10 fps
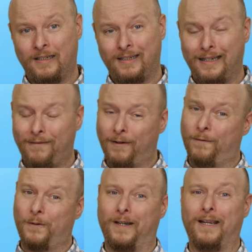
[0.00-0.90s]
And even
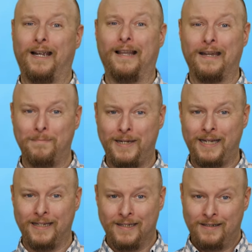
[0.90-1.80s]
for a guy like
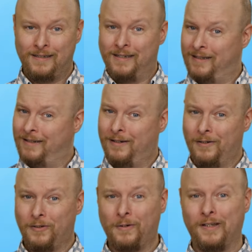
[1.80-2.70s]
me,
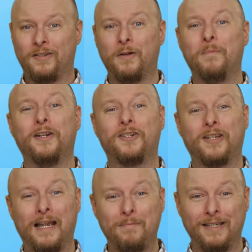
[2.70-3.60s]
there's only so much
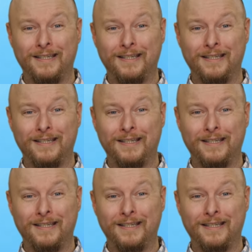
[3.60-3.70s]
time to